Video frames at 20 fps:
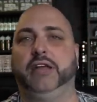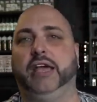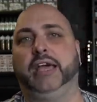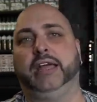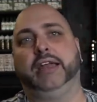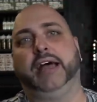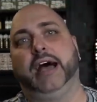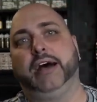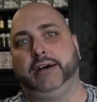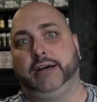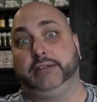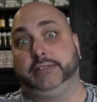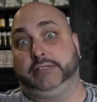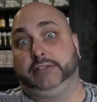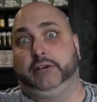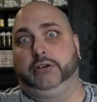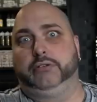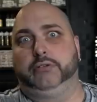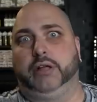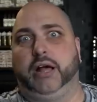And I
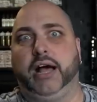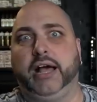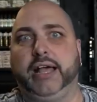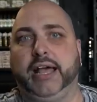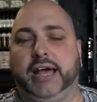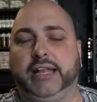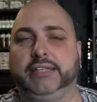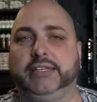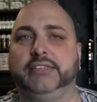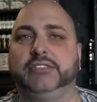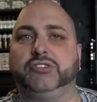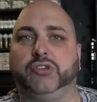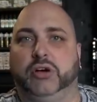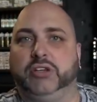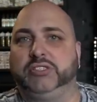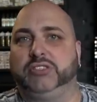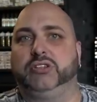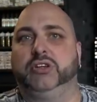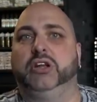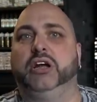said, oh, I got this. So I
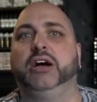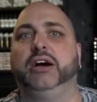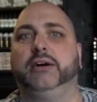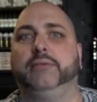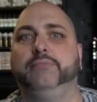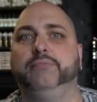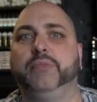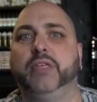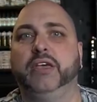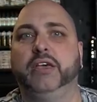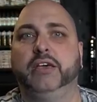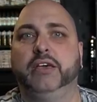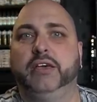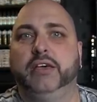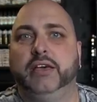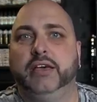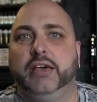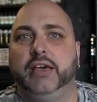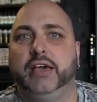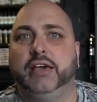stood up
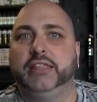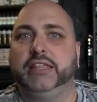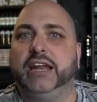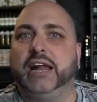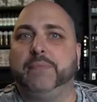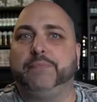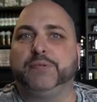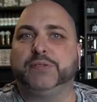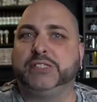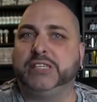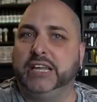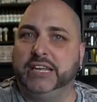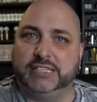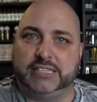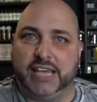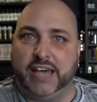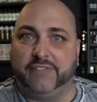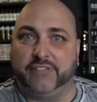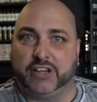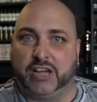and then I proceeded
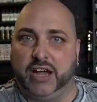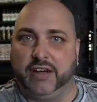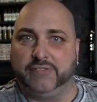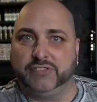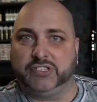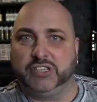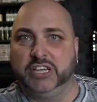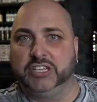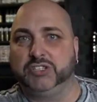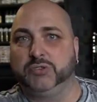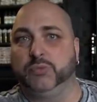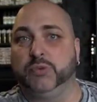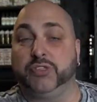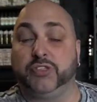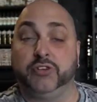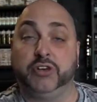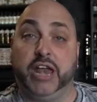to have a conversation with her.